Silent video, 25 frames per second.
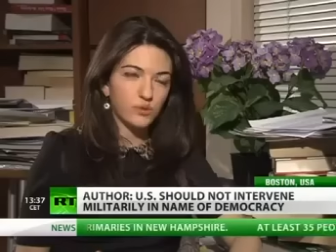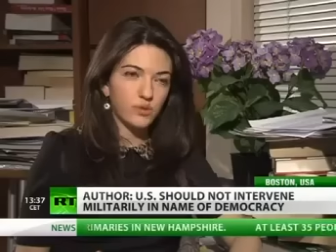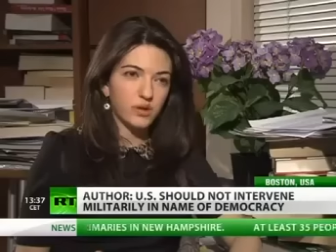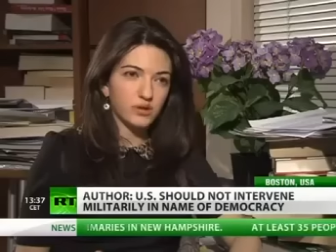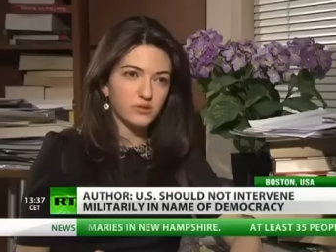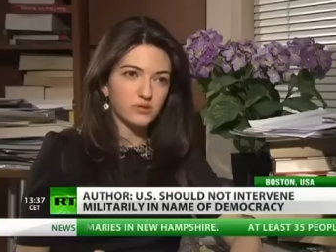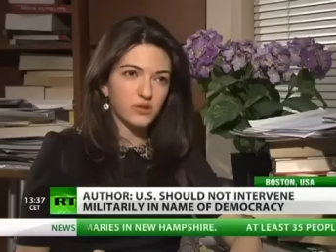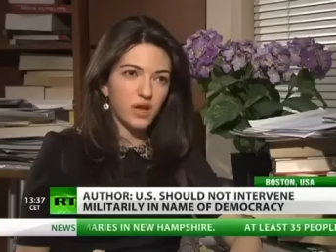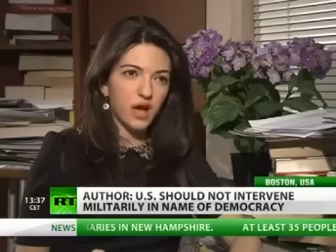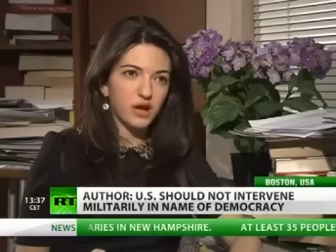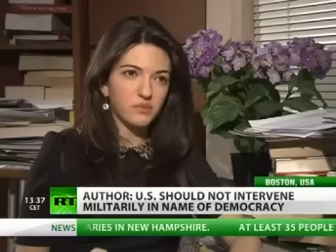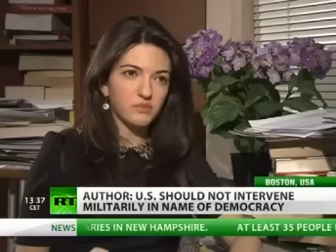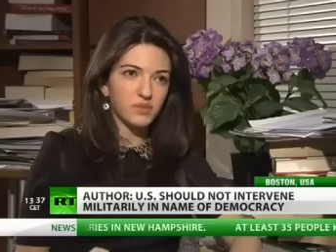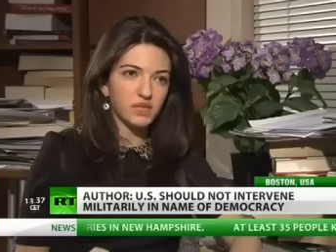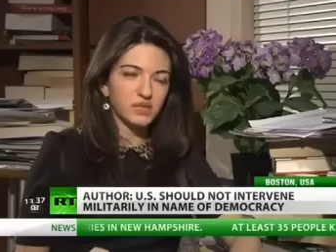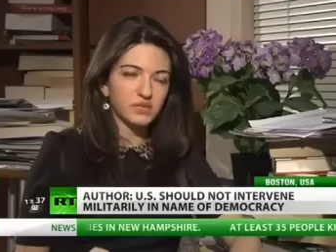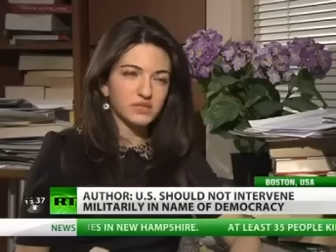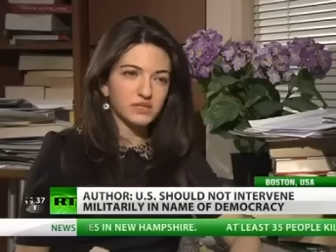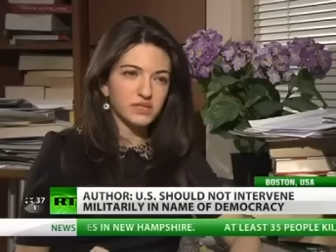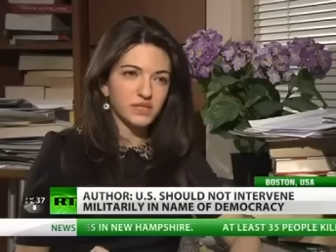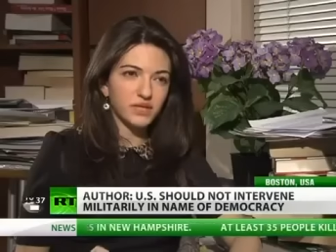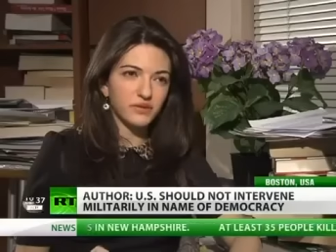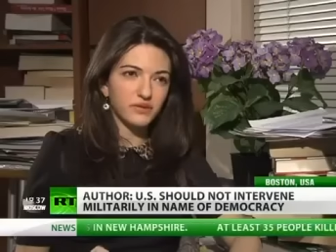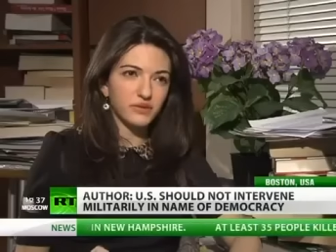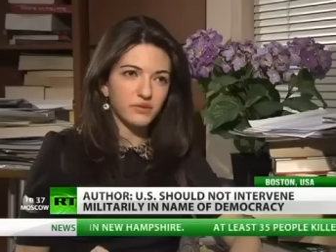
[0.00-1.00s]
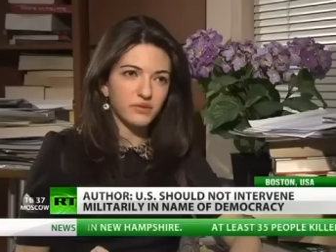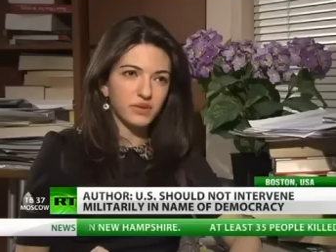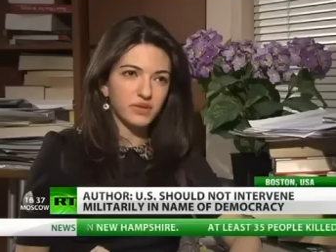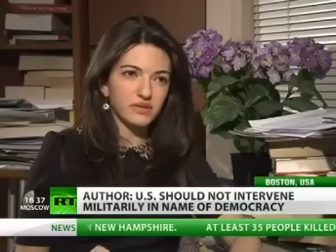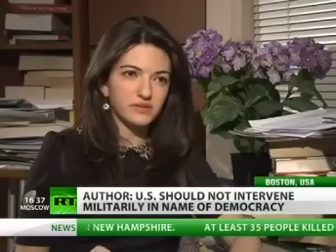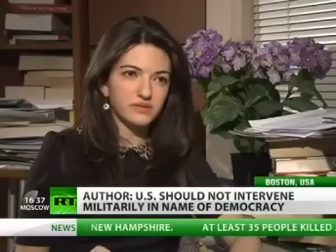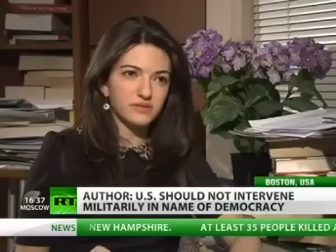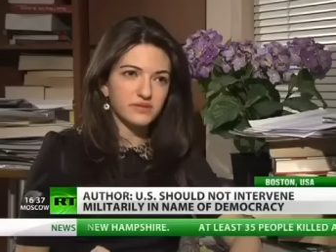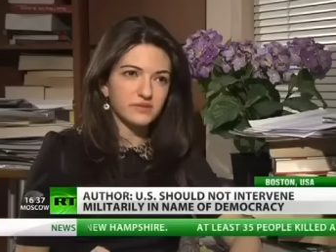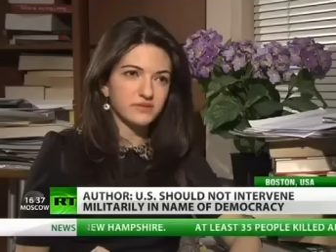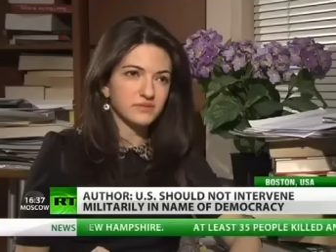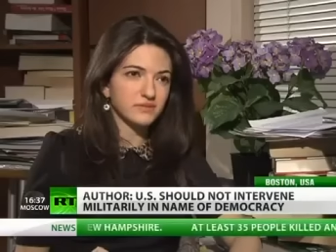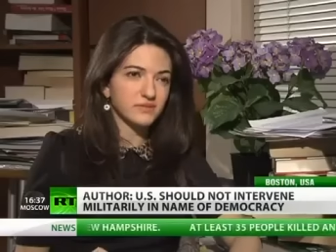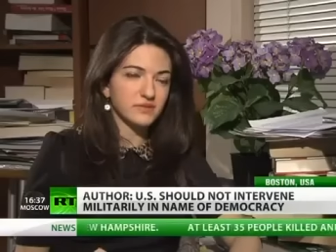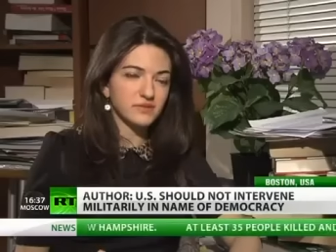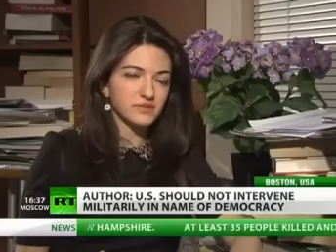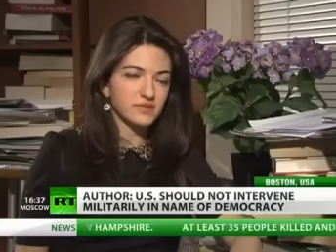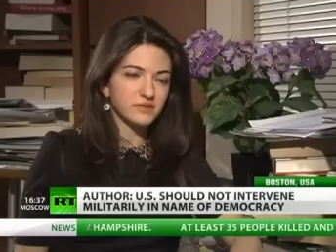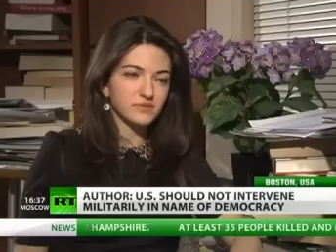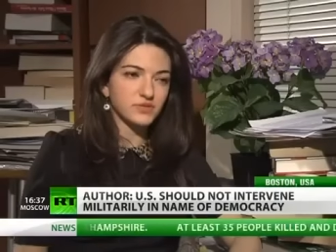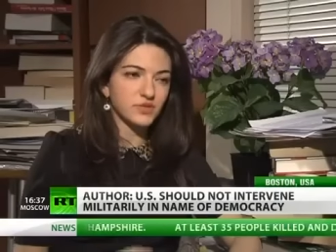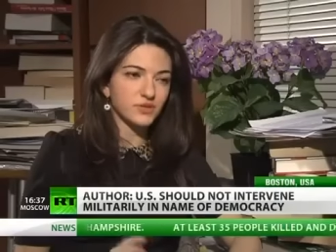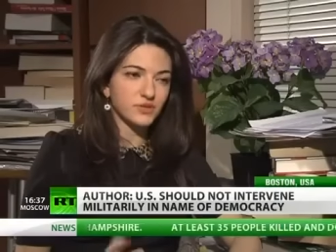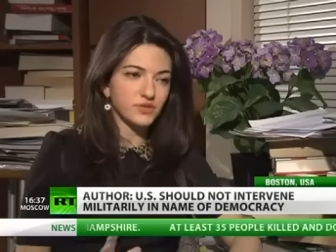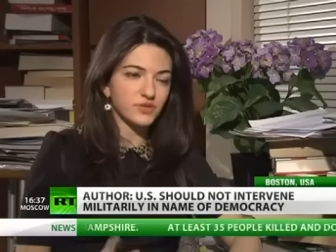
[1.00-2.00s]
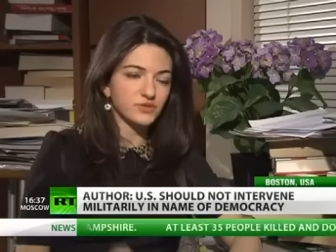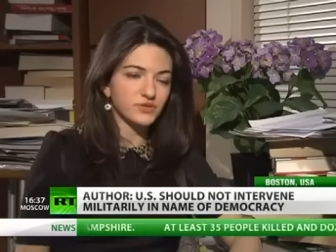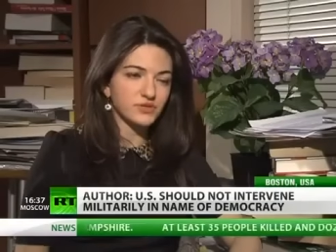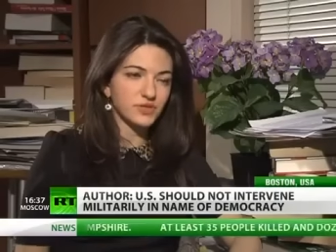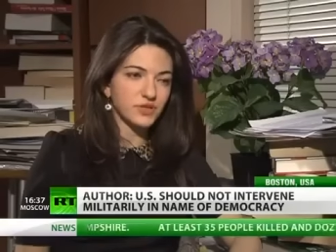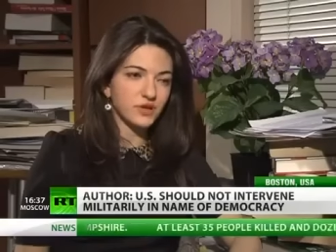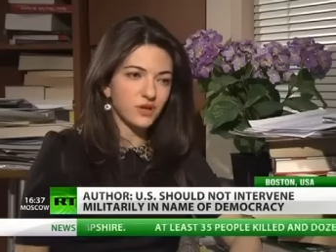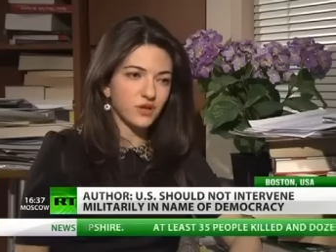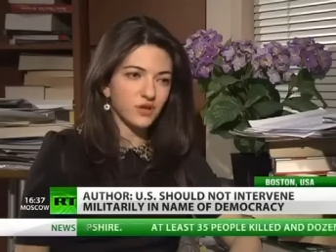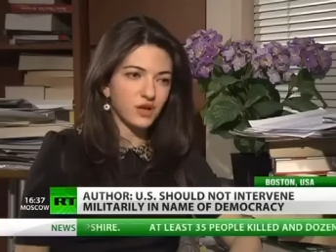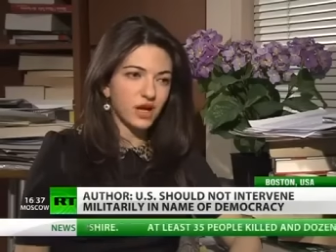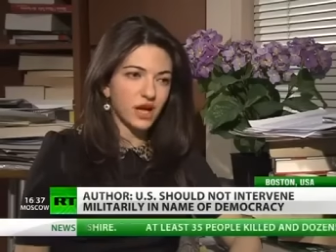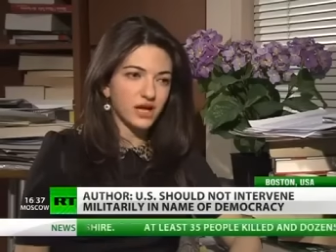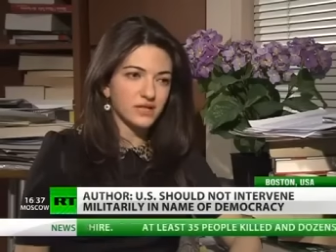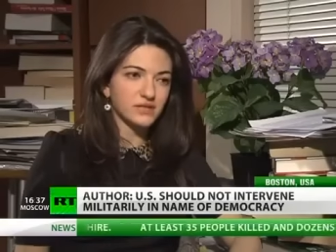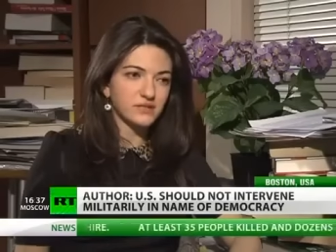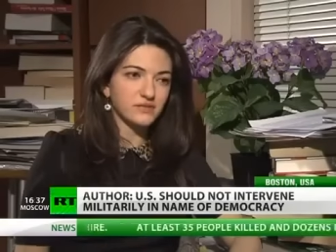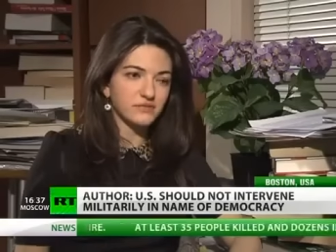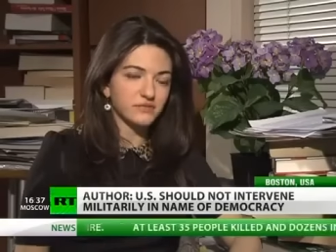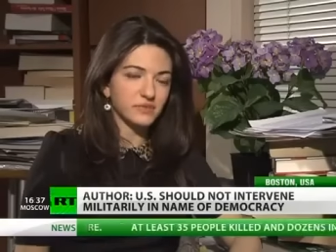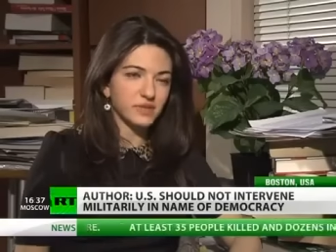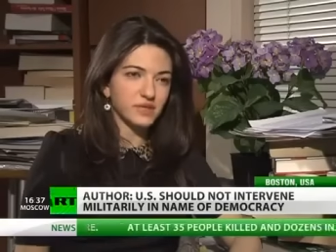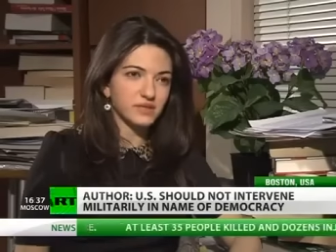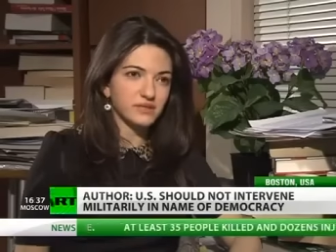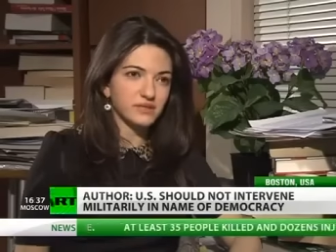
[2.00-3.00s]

What about non-military means? It seems they're using all kinds of